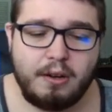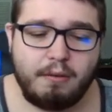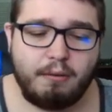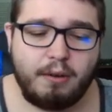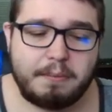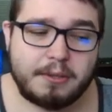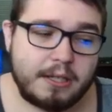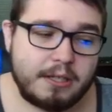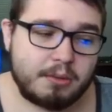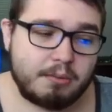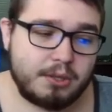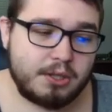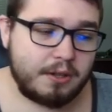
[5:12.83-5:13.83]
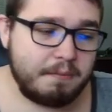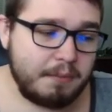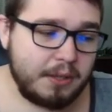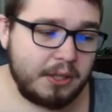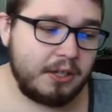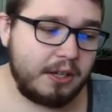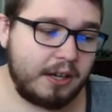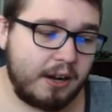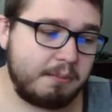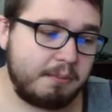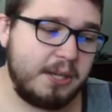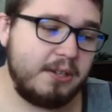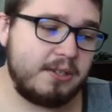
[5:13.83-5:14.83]
websites, which can be done
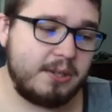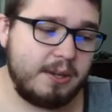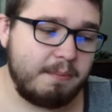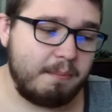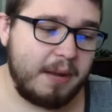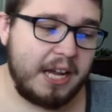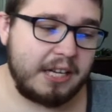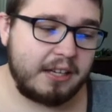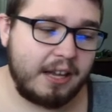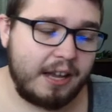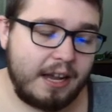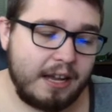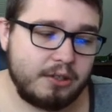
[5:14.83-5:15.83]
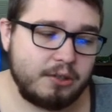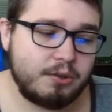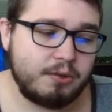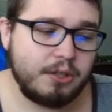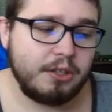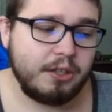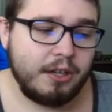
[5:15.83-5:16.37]
on PC, Mac, Android.